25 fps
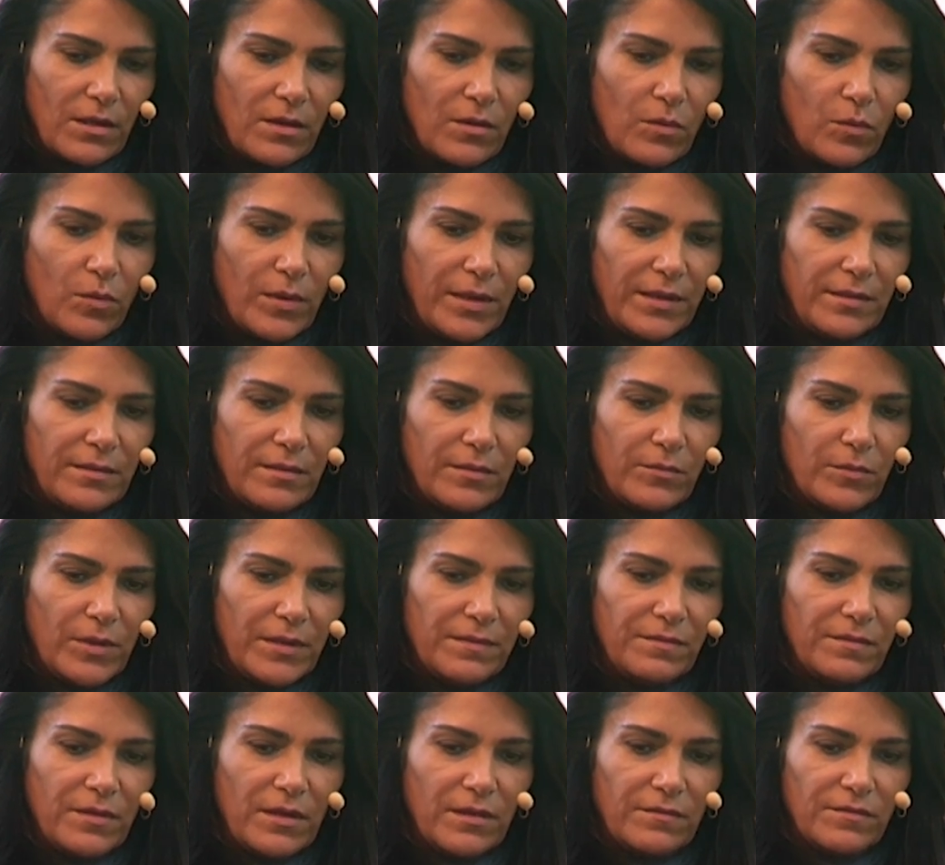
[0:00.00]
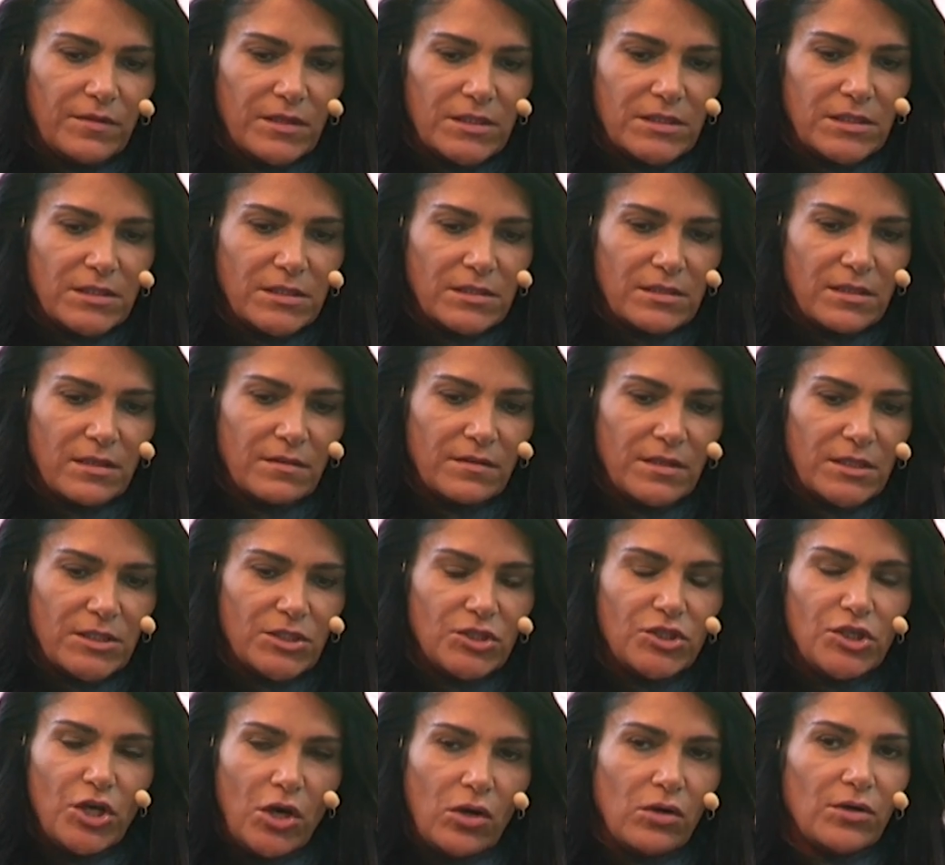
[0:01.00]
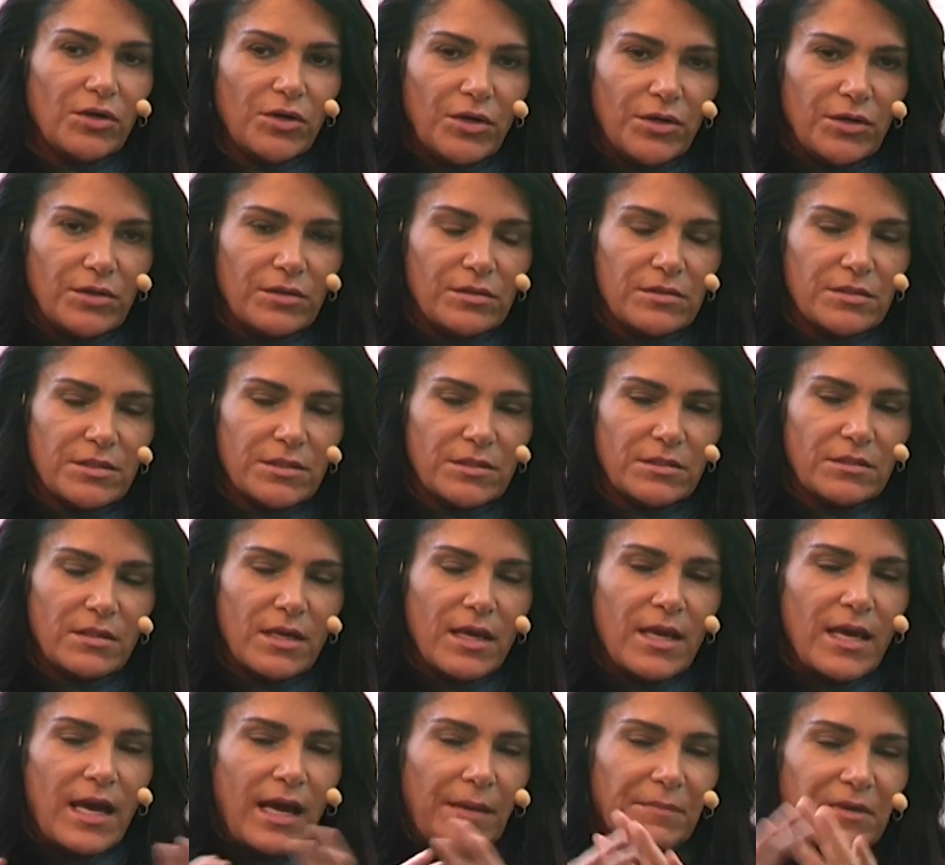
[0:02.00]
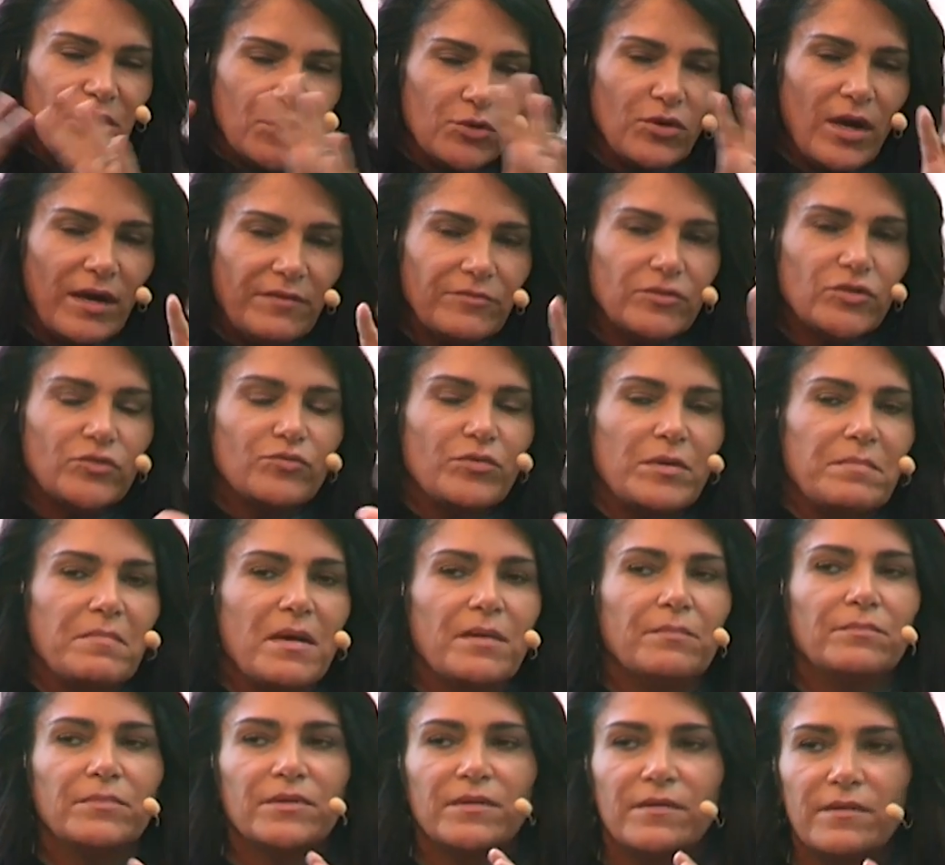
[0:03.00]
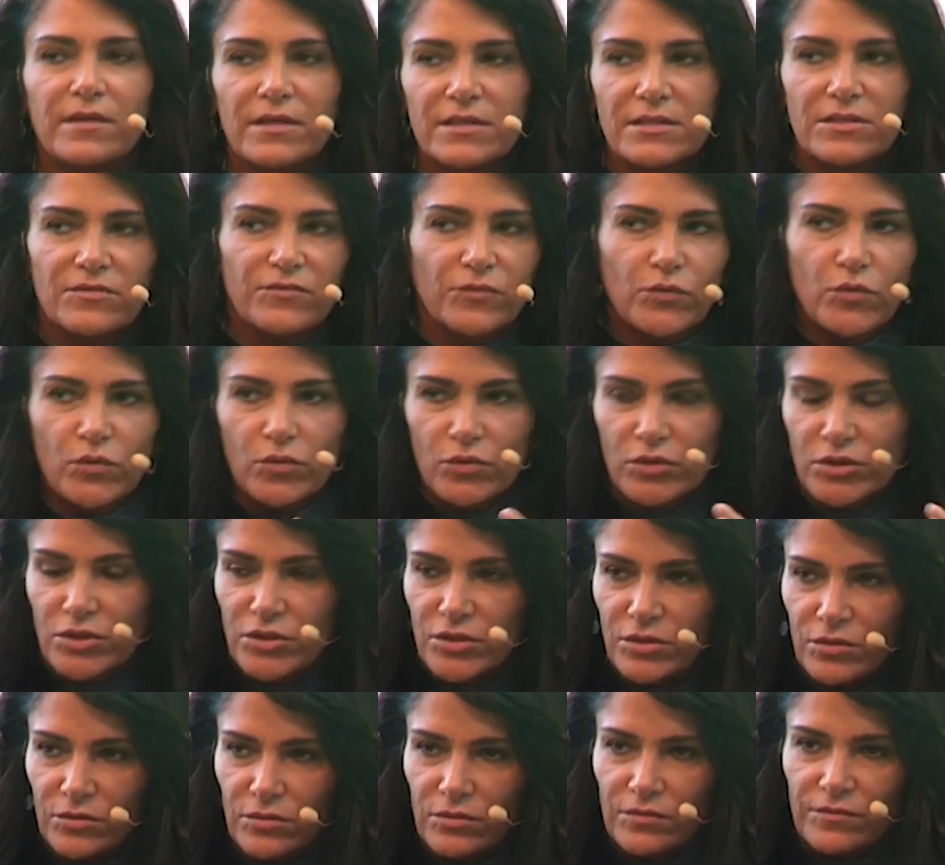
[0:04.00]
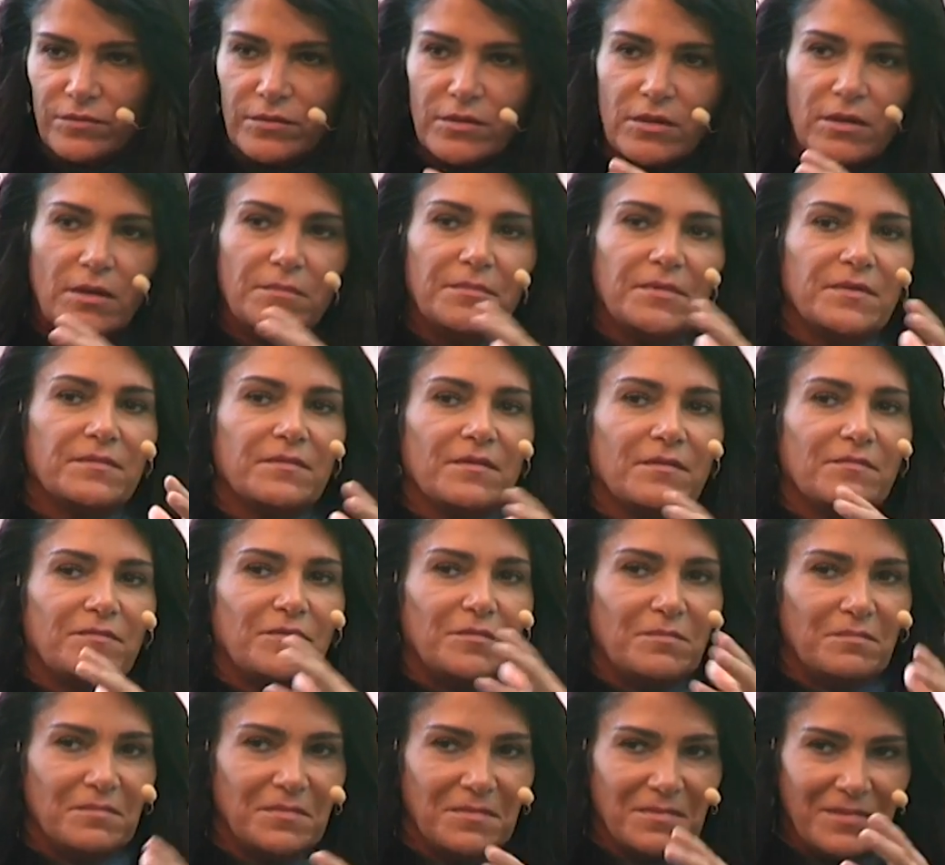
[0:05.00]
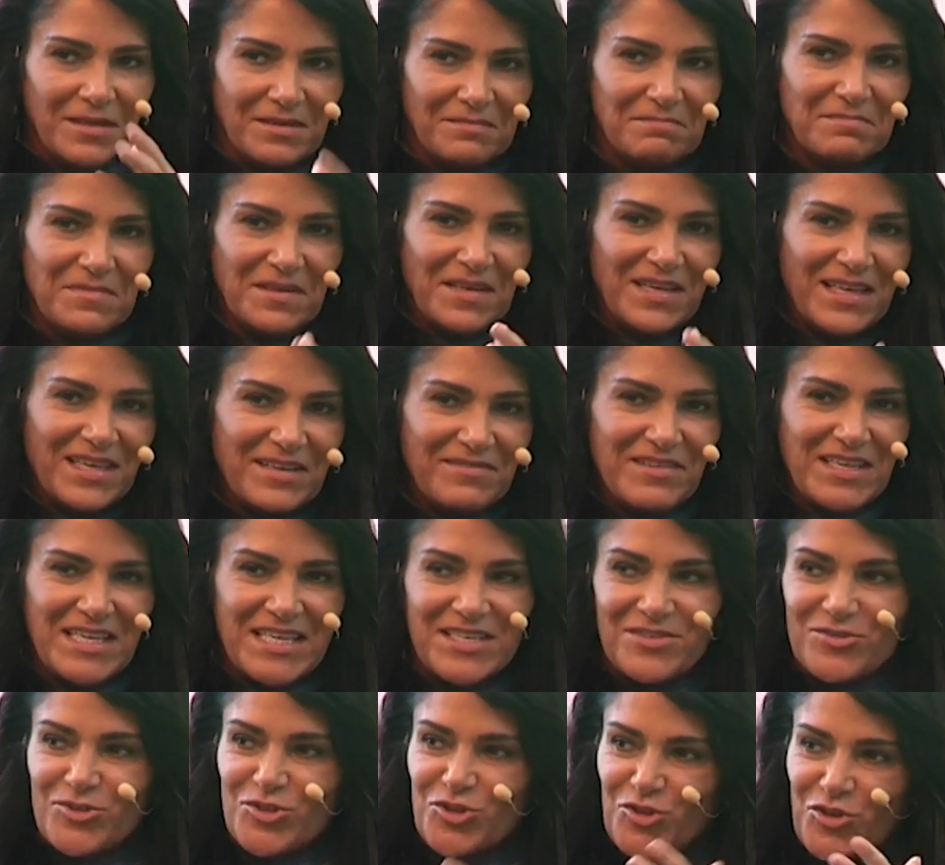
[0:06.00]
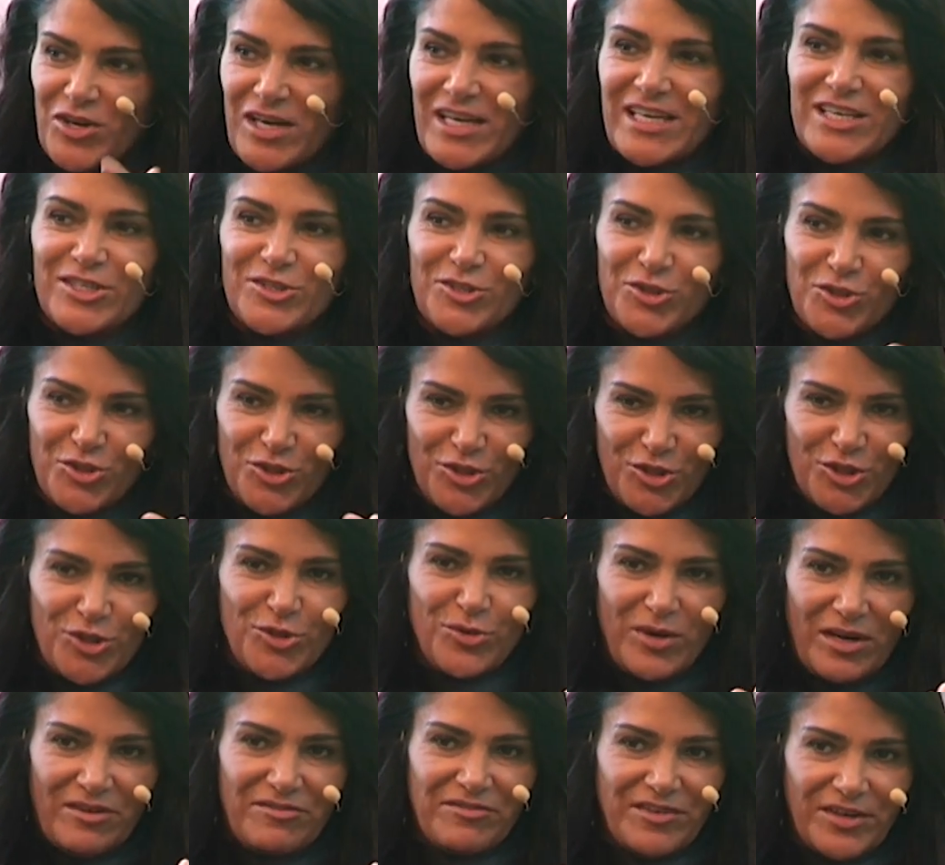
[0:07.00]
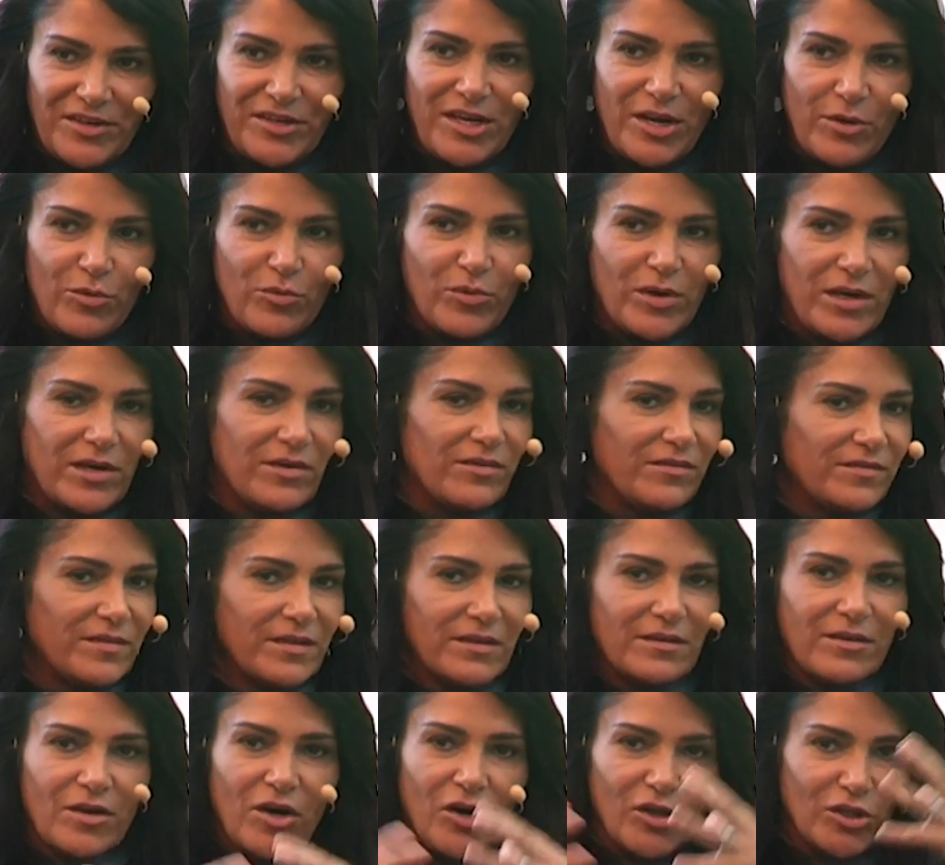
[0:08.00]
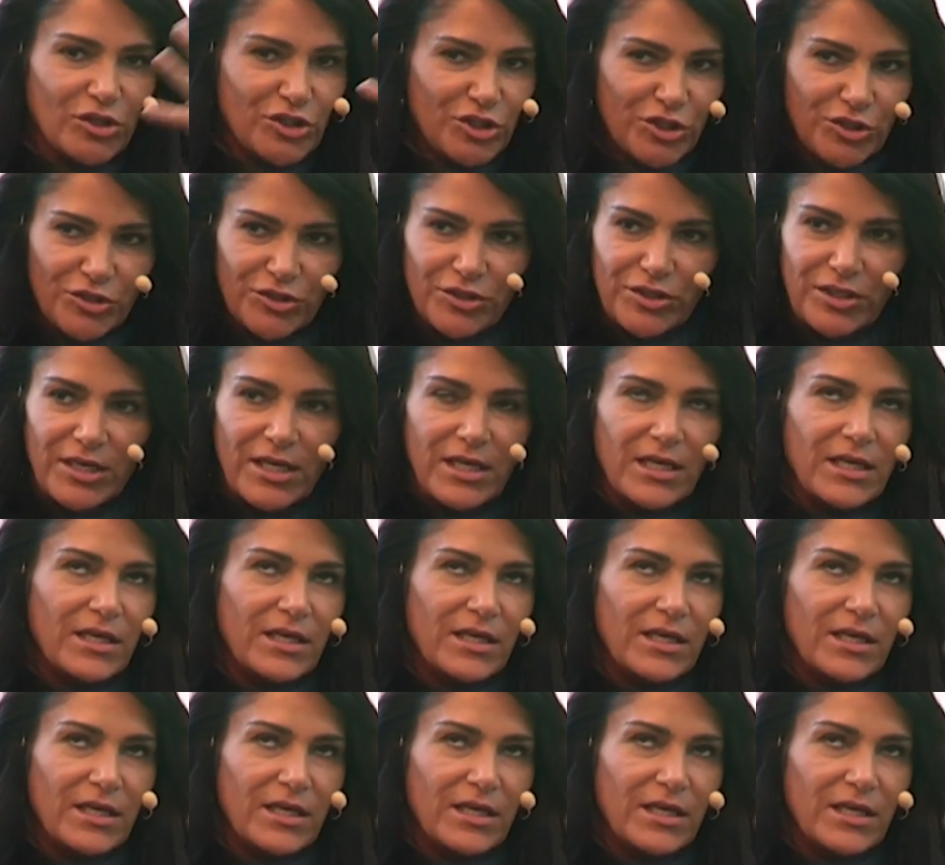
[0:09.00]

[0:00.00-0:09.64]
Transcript: When these young girls, I mean, you have to remember this. Of course, living in Australia, you are very aware of the culture.